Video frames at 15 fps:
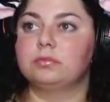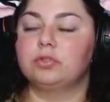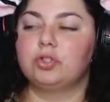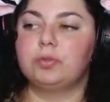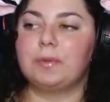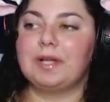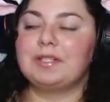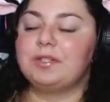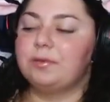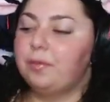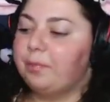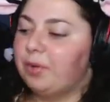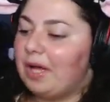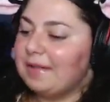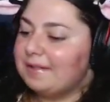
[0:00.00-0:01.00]
Dress to
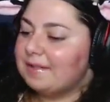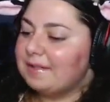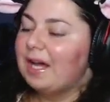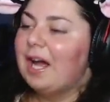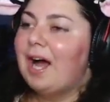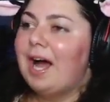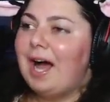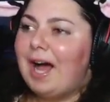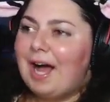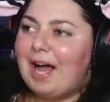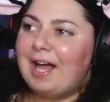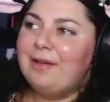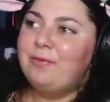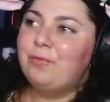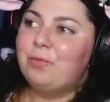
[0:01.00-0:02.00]
impress.
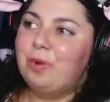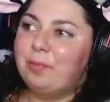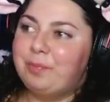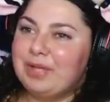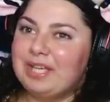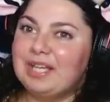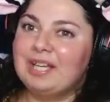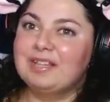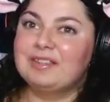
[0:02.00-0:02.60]
I will be